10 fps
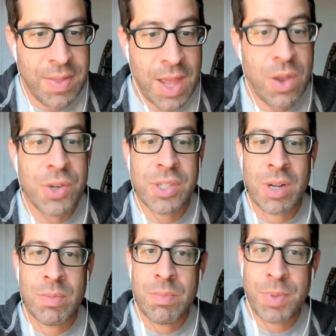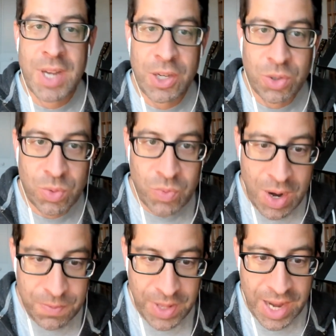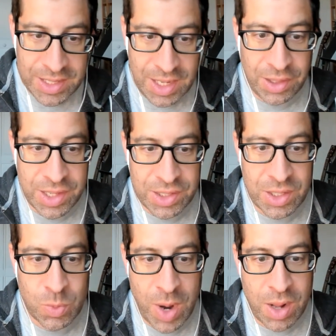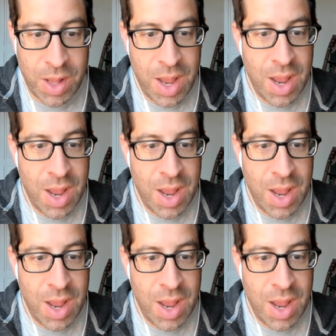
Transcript: Then there's some potential red flags he lists as well